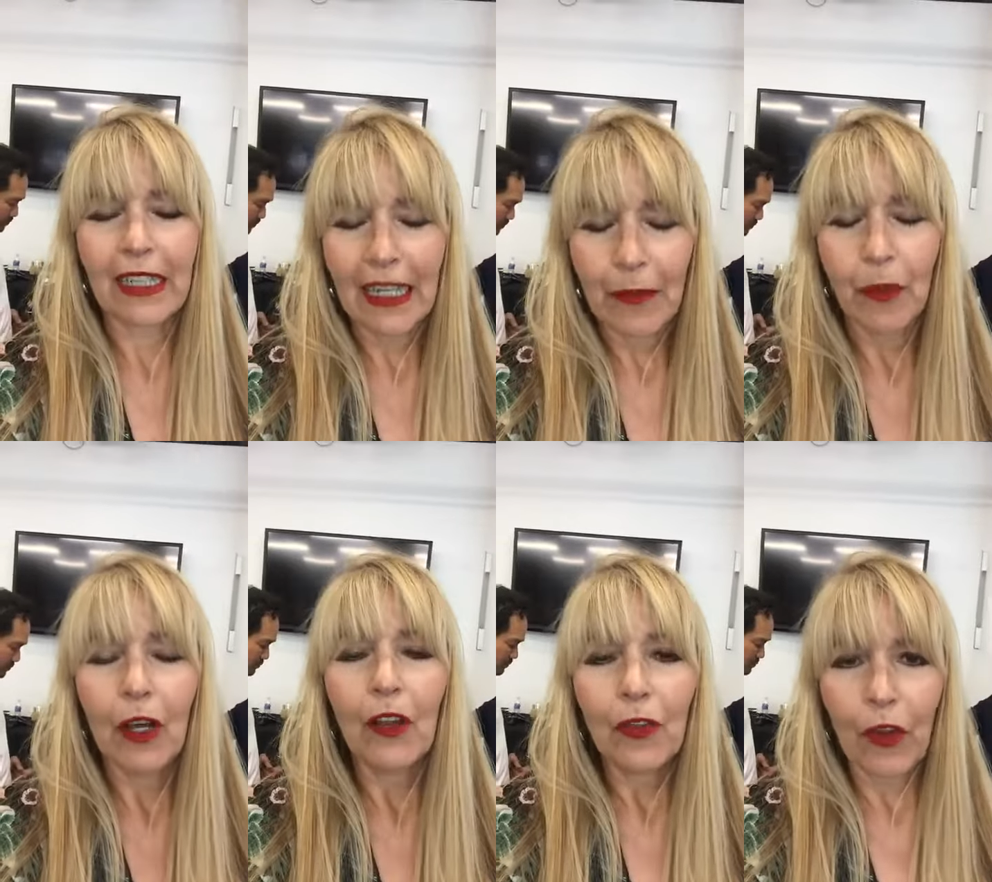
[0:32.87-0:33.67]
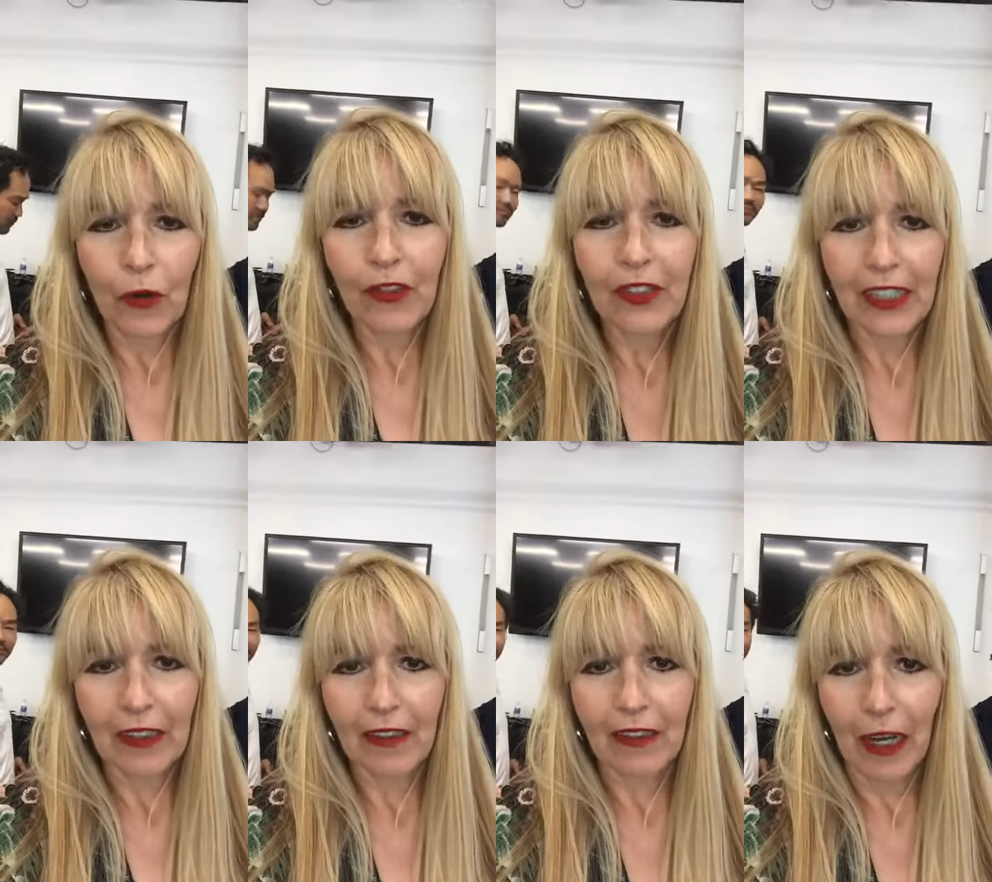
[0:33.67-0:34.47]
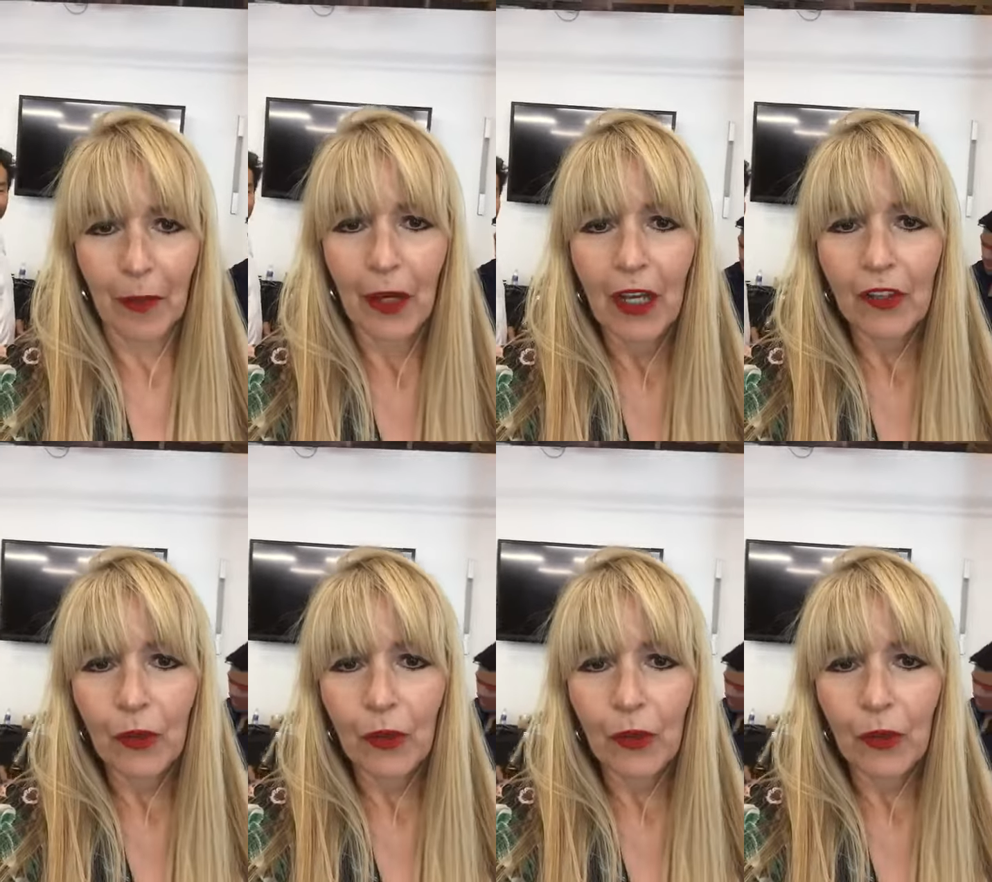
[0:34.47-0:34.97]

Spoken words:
keep those skills up.